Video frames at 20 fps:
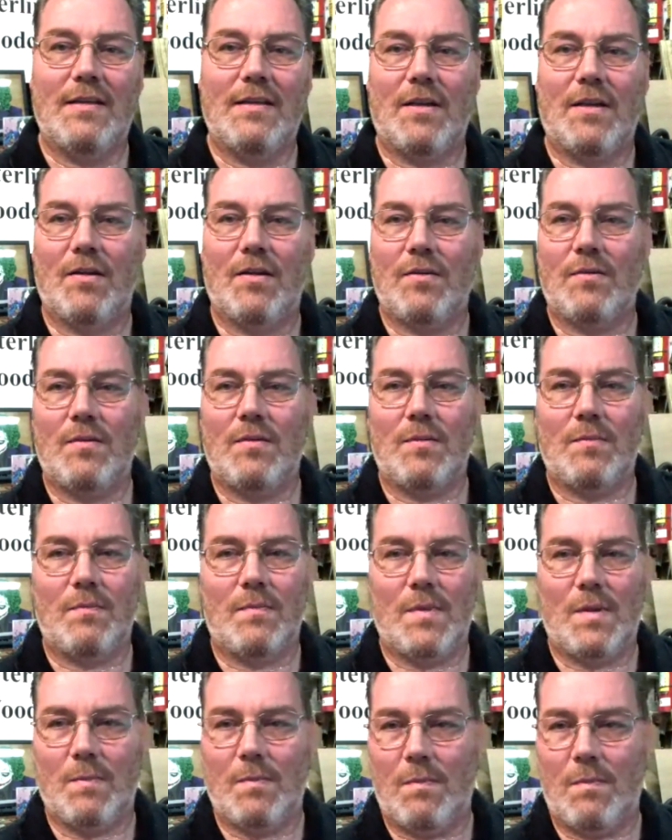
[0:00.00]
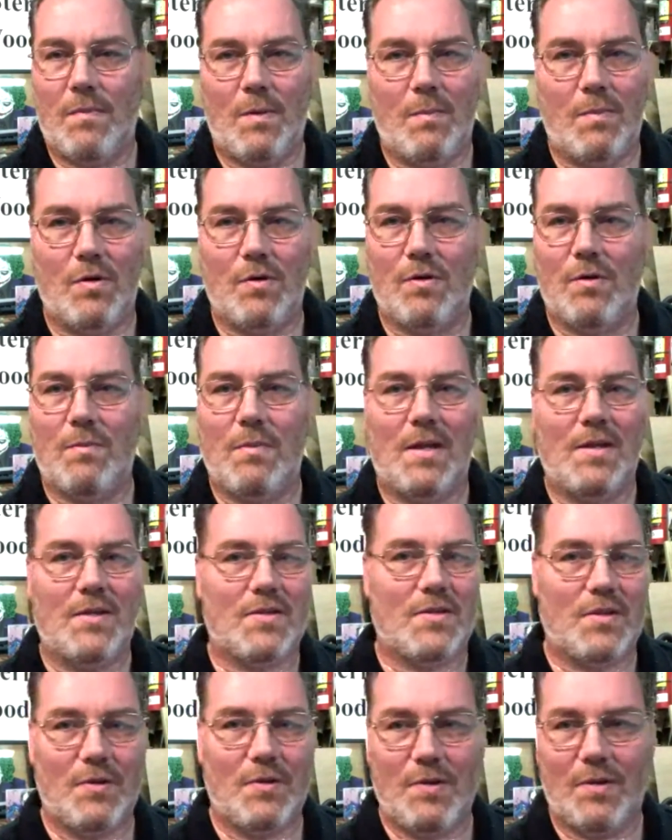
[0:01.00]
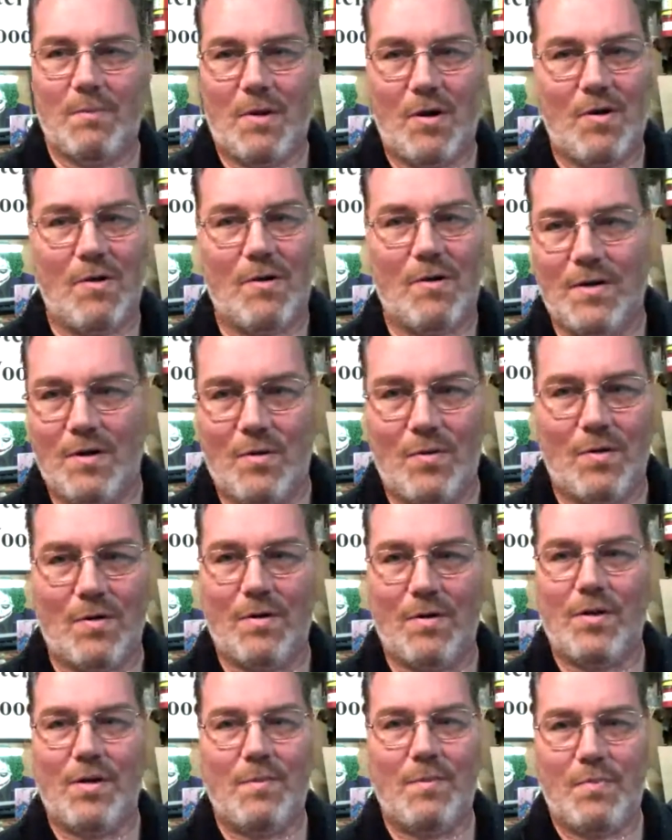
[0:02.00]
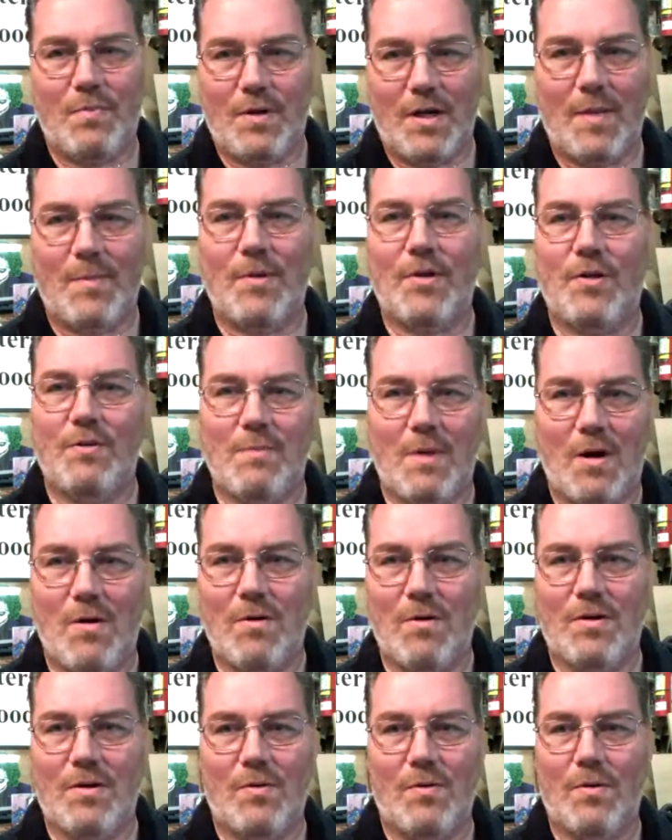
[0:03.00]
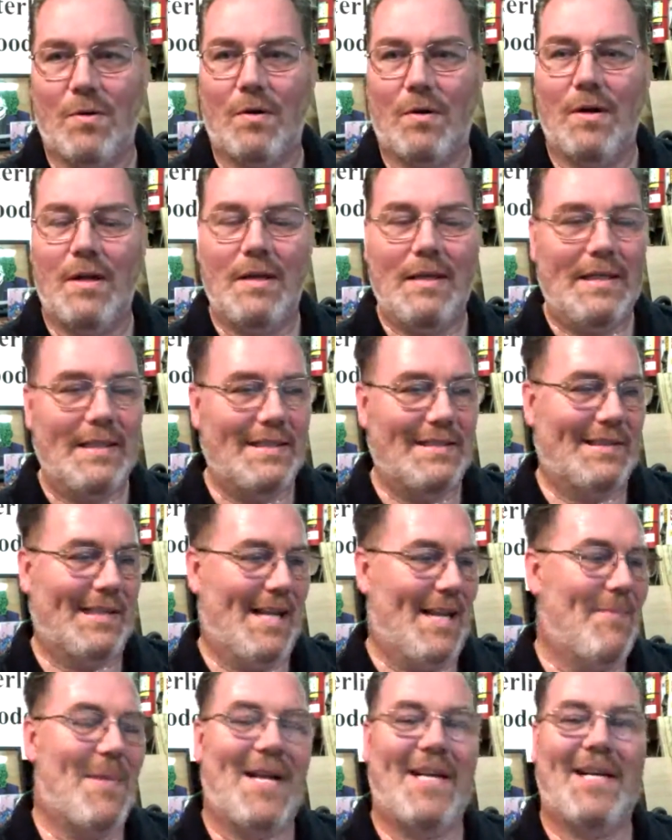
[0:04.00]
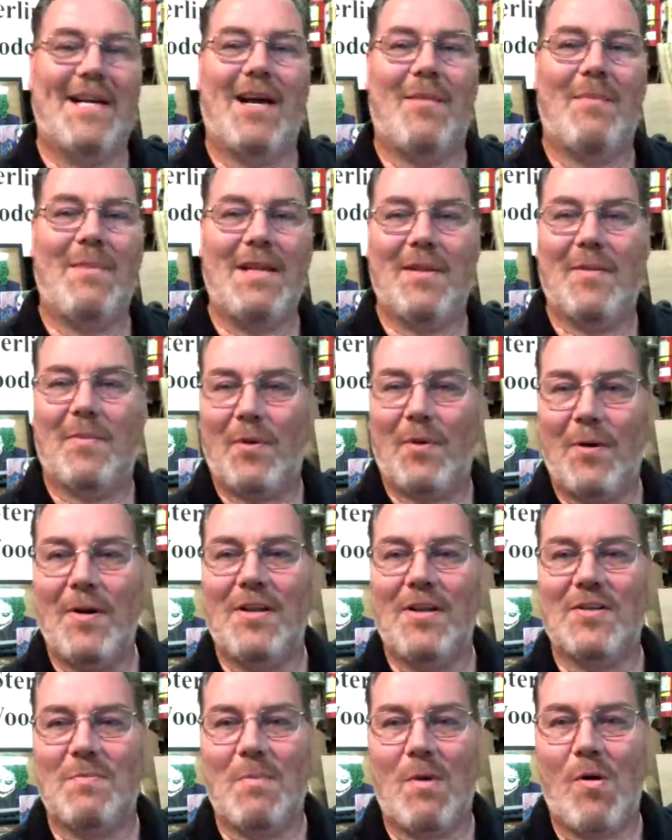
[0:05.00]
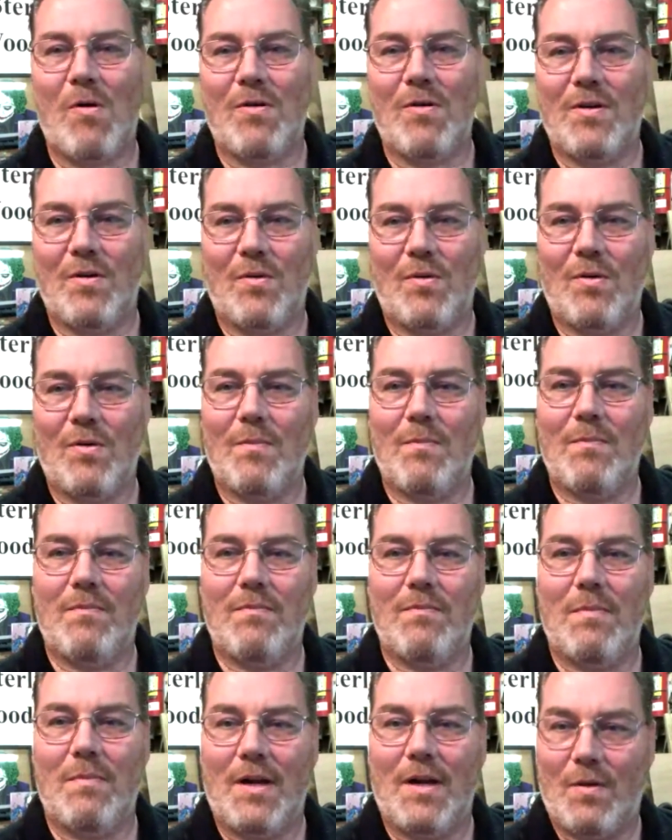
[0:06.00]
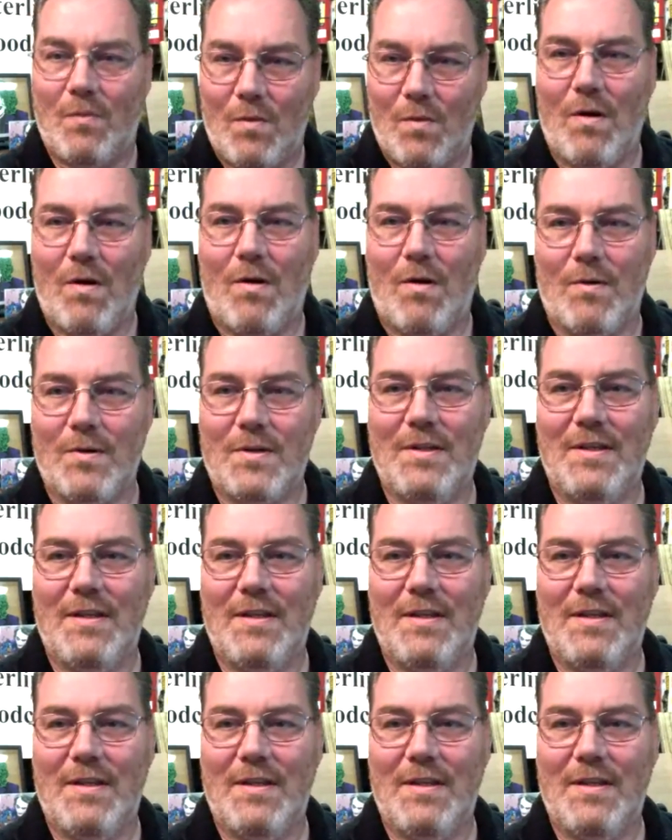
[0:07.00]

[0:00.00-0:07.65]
The bull busts through the barn door, you put up a new barn door. It may not be the prettiest barn door, but it worked.